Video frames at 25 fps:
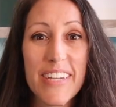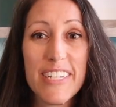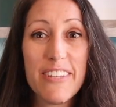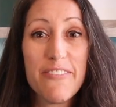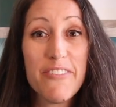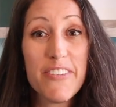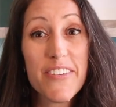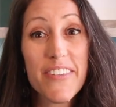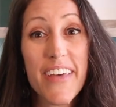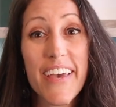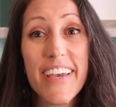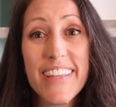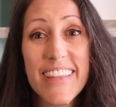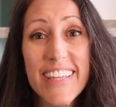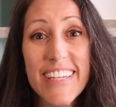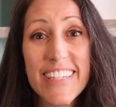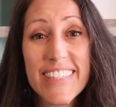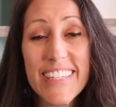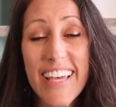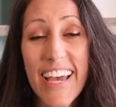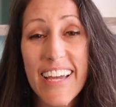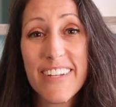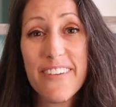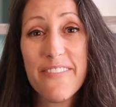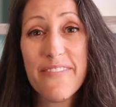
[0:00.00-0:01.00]
And if you like
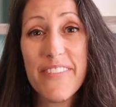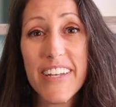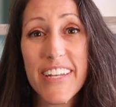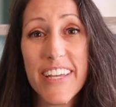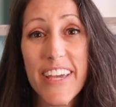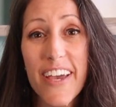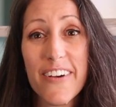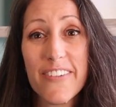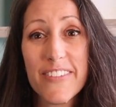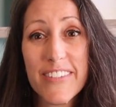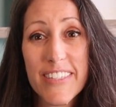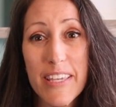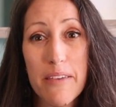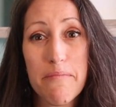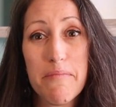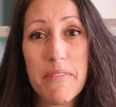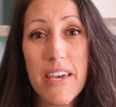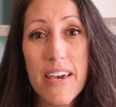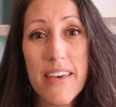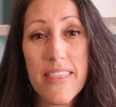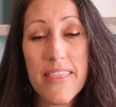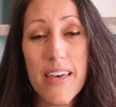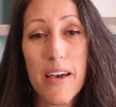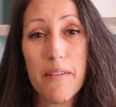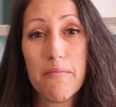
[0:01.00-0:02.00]
these kind of videos, give me
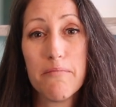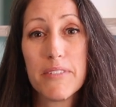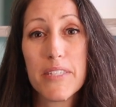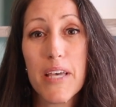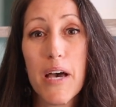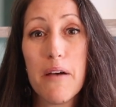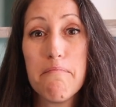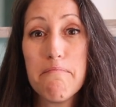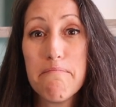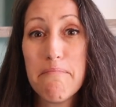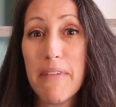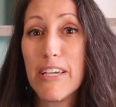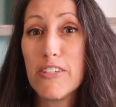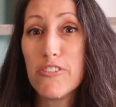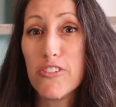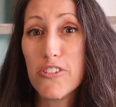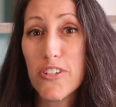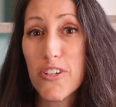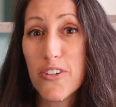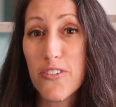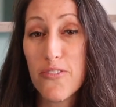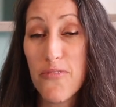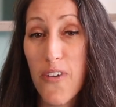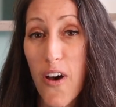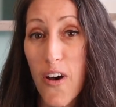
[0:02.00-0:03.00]
a thumbs up. Make sure
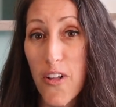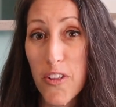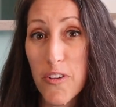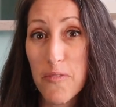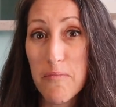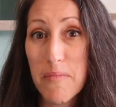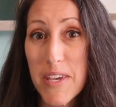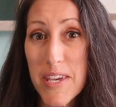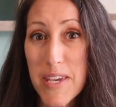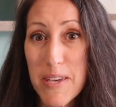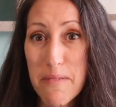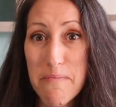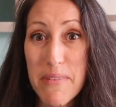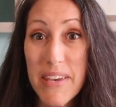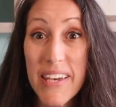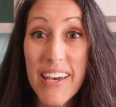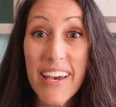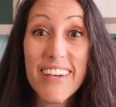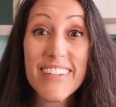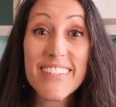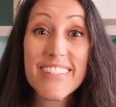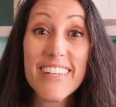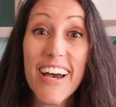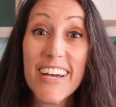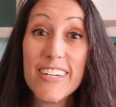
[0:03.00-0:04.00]
you follow me
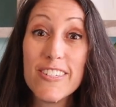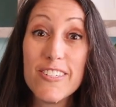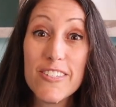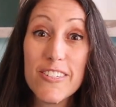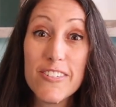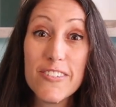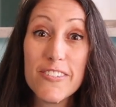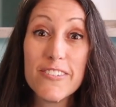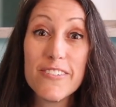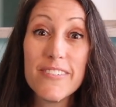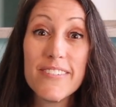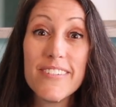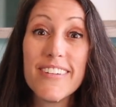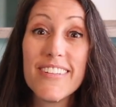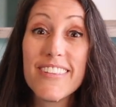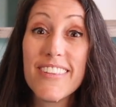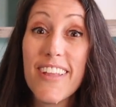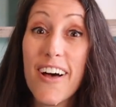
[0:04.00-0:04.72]
because I do